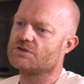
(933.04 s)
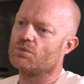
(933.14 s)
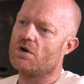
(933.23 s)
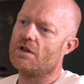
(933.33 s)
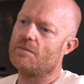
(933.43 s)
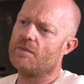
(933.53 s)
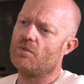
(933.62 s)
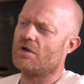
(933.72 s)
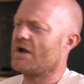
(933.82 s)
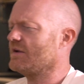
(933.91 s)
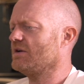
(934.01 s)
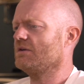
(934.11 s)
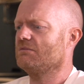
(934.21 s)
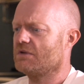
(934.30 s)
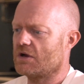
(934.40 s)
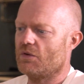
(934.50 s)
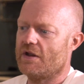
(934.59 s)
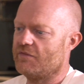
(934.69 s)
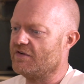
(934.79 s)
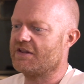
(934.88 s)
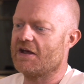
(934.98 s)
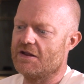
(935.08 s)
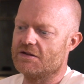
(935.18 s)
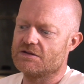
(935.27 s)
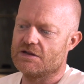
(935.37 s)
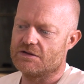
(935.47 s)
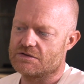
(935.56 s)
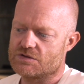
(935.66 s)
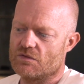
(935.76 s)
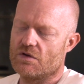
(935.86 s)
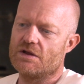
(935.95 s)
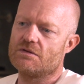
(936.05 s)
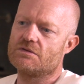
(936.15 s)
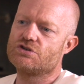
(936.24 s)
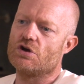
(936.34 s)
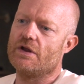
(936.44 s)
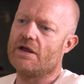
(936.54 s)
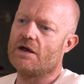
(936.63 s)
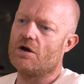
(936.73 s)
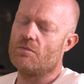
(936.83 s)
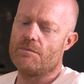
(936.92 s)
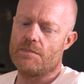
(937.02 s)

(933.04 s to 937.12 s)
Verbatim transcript: to work there. People are like, I can go there every day and sort of like churn it out.